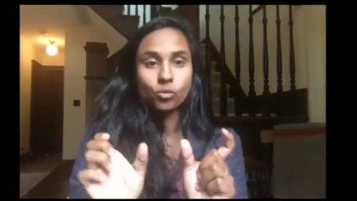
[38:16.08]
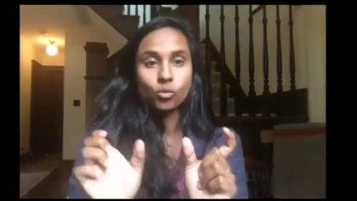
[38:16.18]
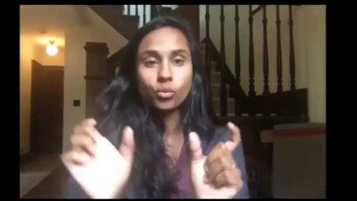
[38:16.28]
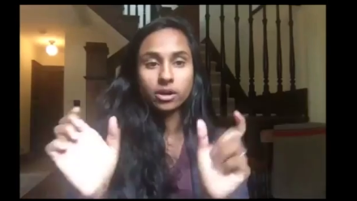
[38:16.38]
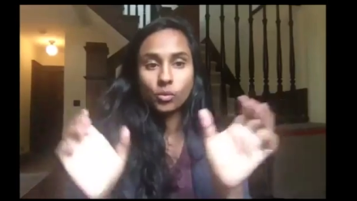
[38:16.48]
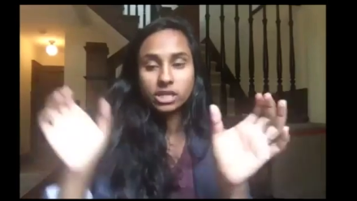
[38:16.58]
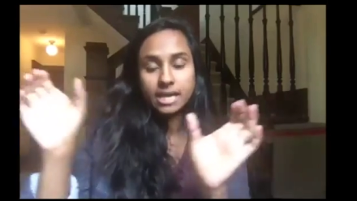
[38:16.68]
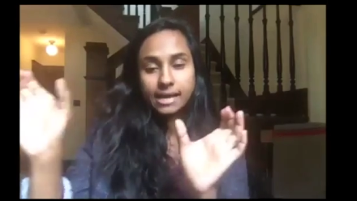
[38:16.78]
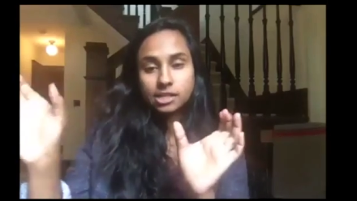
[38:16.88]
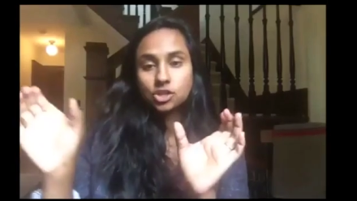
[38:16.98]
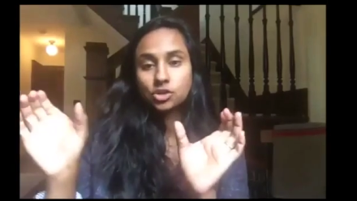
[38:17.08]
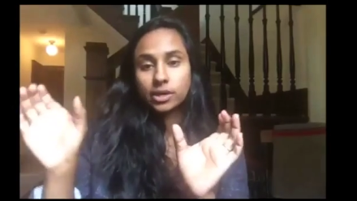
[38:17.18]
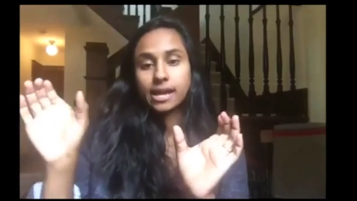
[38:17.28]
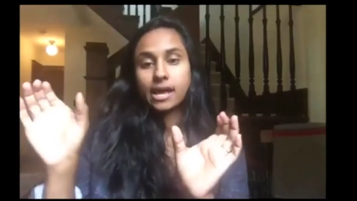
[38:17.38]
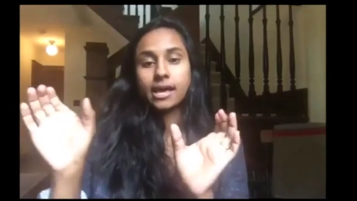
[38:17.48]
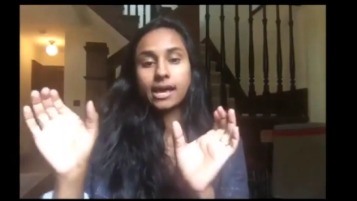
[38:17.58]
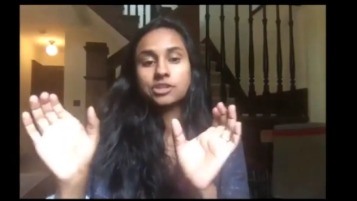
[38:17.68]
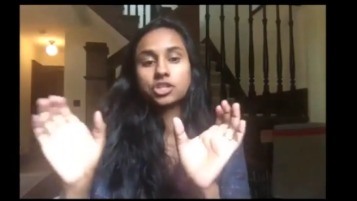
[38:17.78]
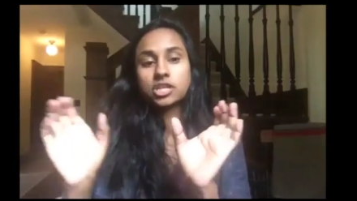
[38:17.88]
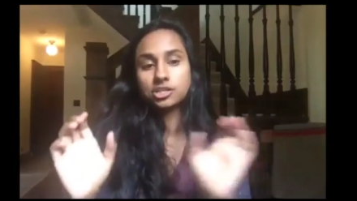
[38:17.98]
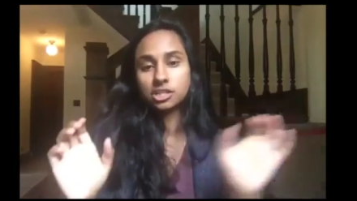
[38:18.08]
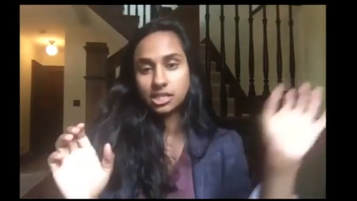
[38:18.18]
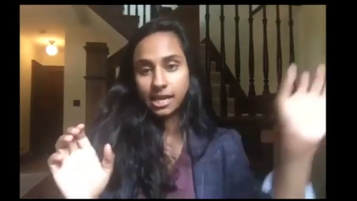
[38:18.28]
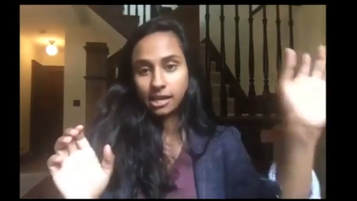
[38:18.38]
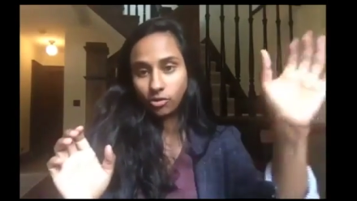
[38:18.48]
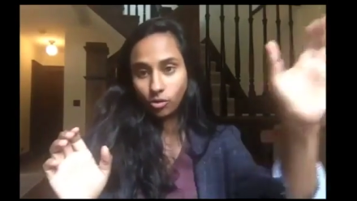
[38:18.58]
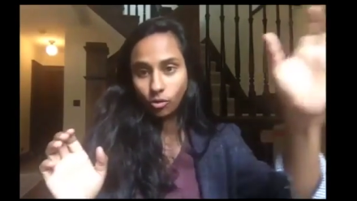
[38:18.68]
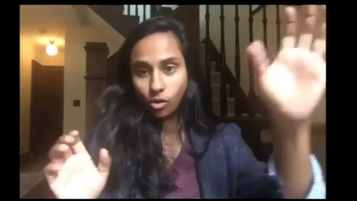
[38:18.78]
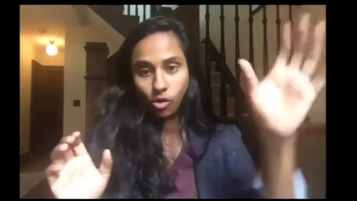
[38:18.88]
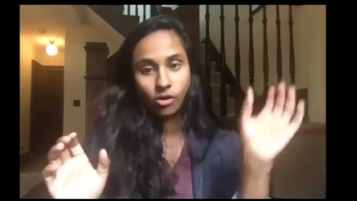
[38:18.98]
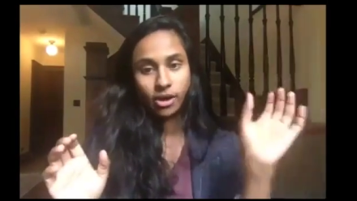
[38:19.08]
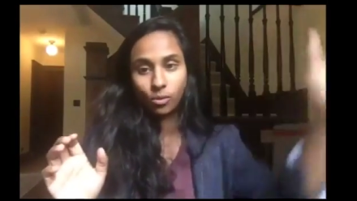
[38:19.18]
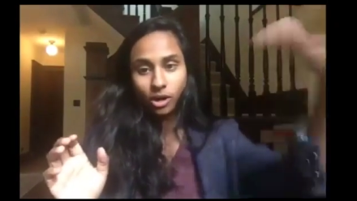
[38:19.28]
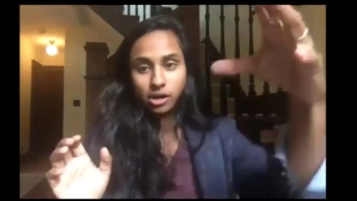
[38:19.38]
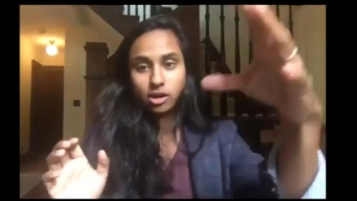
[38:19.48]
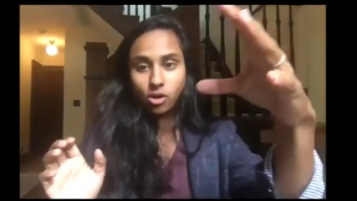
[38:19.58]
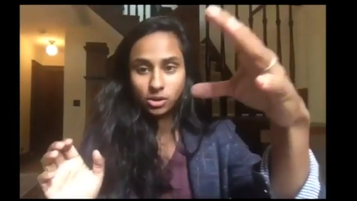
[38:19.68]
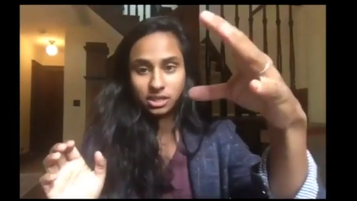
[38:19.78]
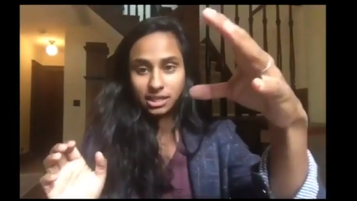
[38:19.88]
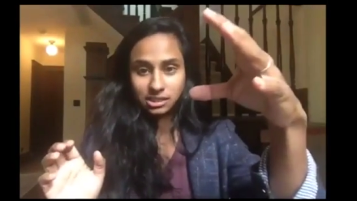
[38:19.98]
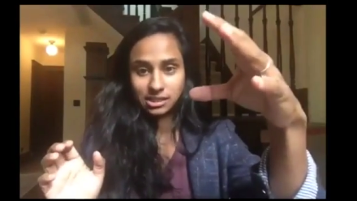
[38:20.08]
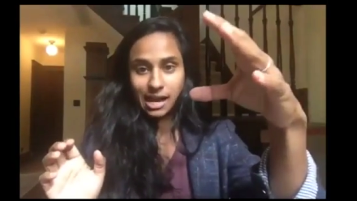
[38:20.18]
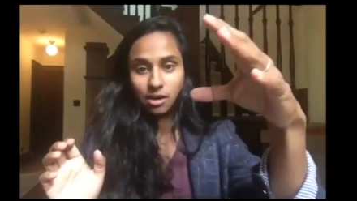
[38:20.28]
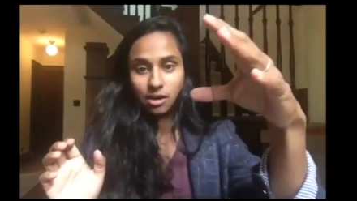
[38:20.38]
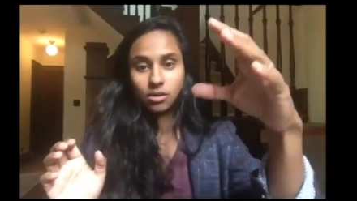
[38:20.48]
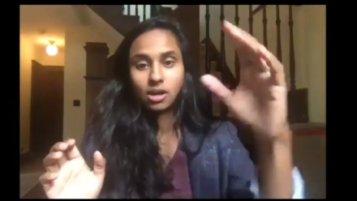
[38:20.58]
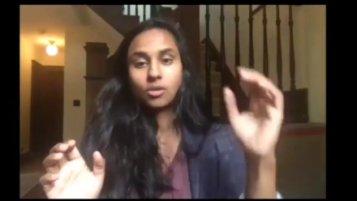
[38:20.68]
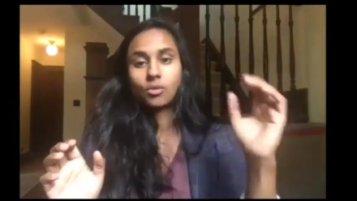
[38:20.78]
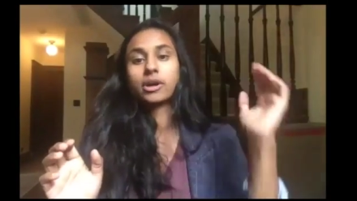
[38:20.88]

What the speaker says: we tend to, in education, take, well, okay, we're going to go with this now.